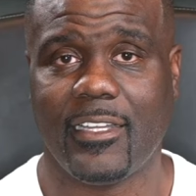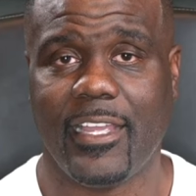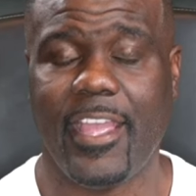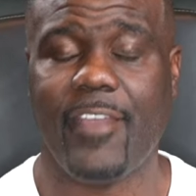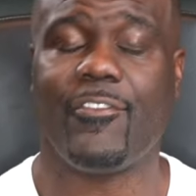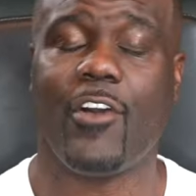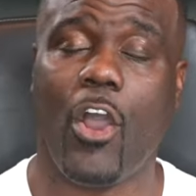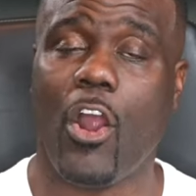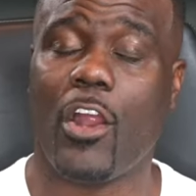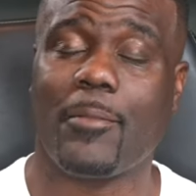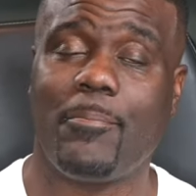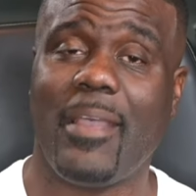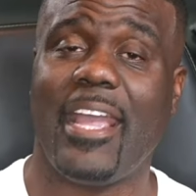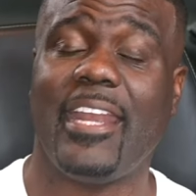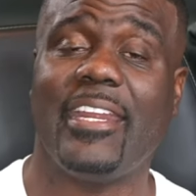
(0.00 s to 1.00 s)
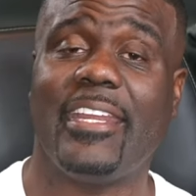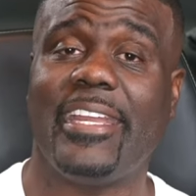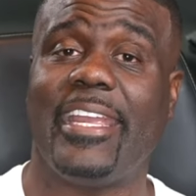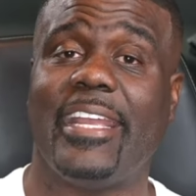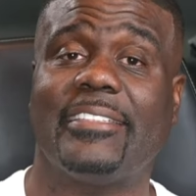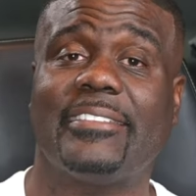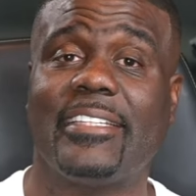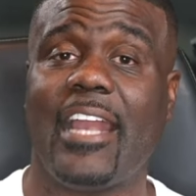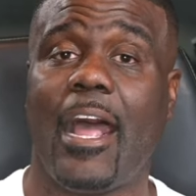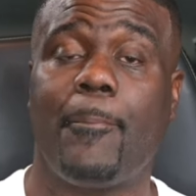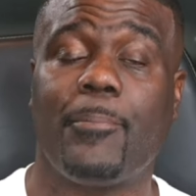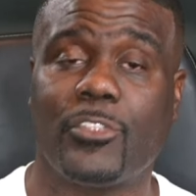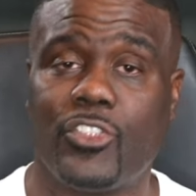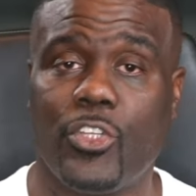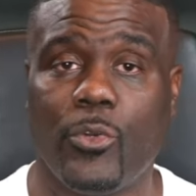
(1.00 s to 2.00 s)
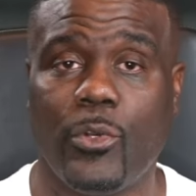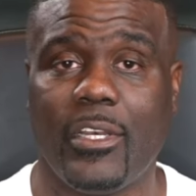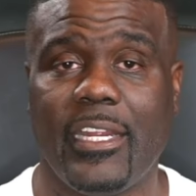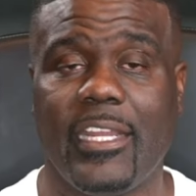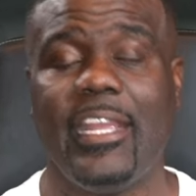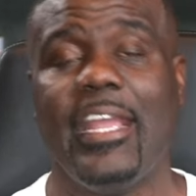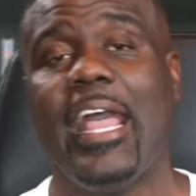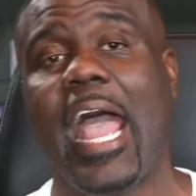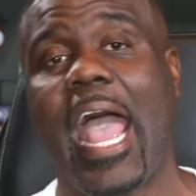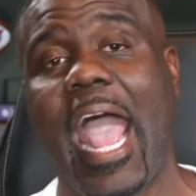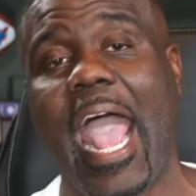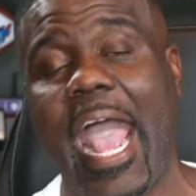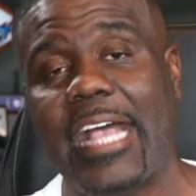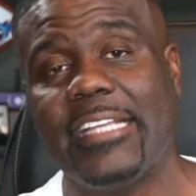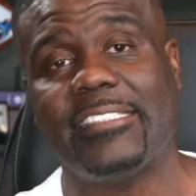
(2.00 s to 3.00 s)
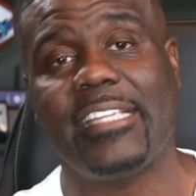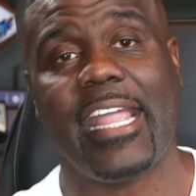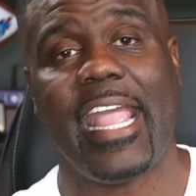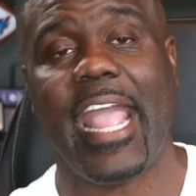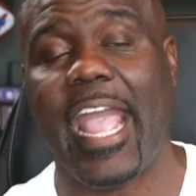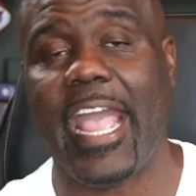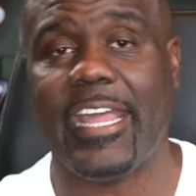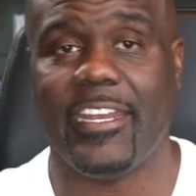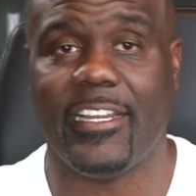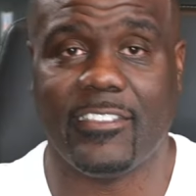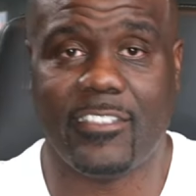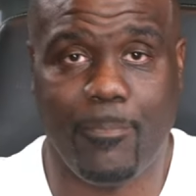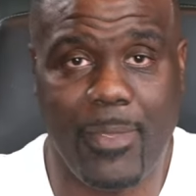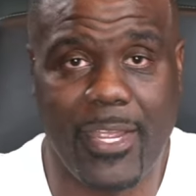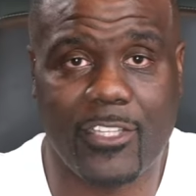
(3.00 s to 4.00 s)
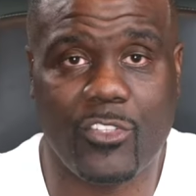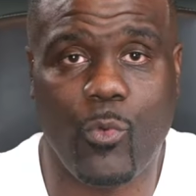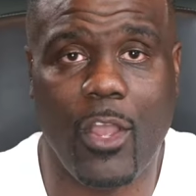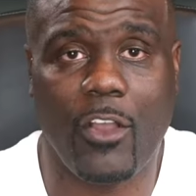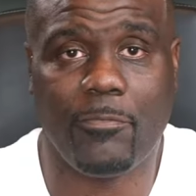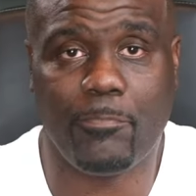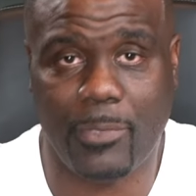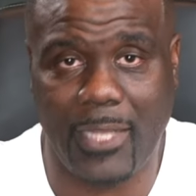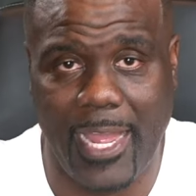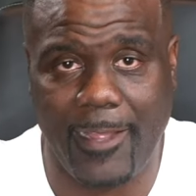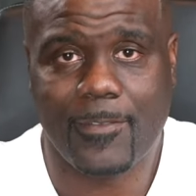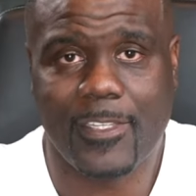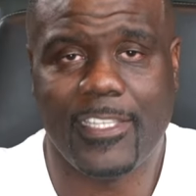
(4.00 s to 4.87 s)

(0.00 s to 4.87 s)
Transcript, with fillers: if Arch Manning gets an opportunity as they head into Big 12 play.